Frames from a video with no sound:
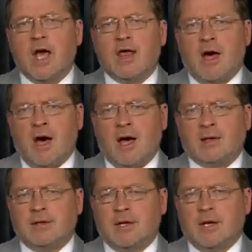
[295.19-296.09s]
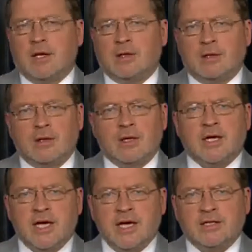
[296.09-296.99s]
Uh,
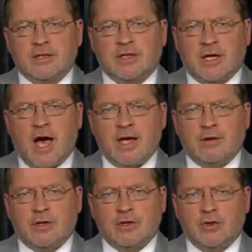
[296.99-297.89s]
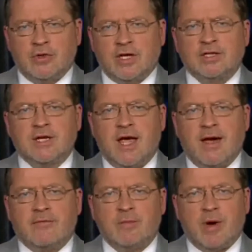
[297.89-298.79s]
he isn't the guy who can do this.
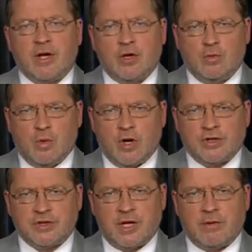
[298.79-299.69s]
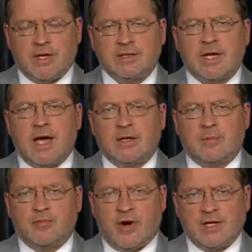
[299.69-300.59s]
Everybody who works there is, and the
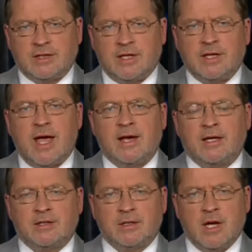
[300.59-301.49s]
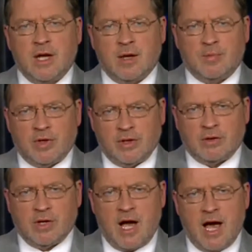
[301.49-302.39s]
president and his
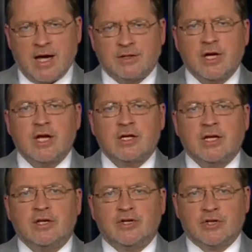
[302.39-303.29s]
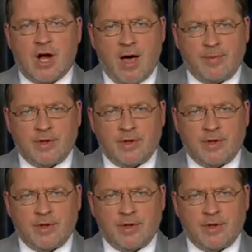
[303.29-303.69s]
political guys need to stop